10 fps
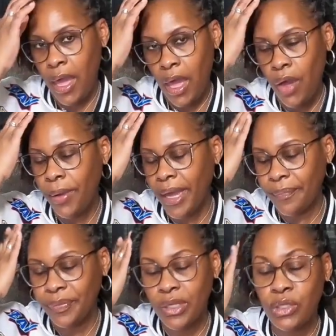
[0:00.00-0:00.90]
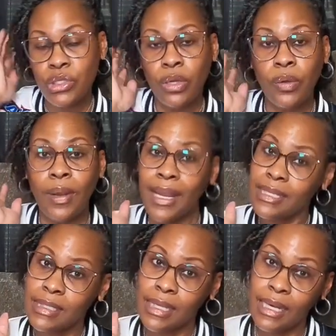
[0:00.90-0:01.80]
Okay, so
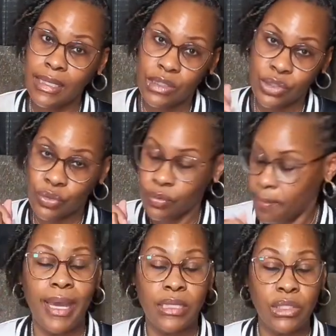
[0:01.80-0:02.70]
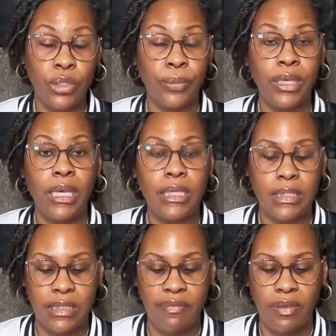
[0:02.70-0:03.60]
let's get into my Sony
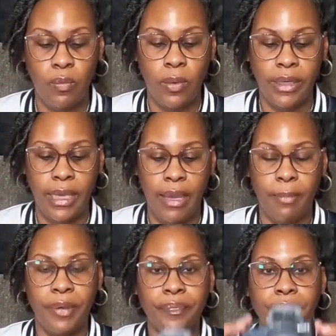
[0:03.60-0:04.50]
ZV-1 camera,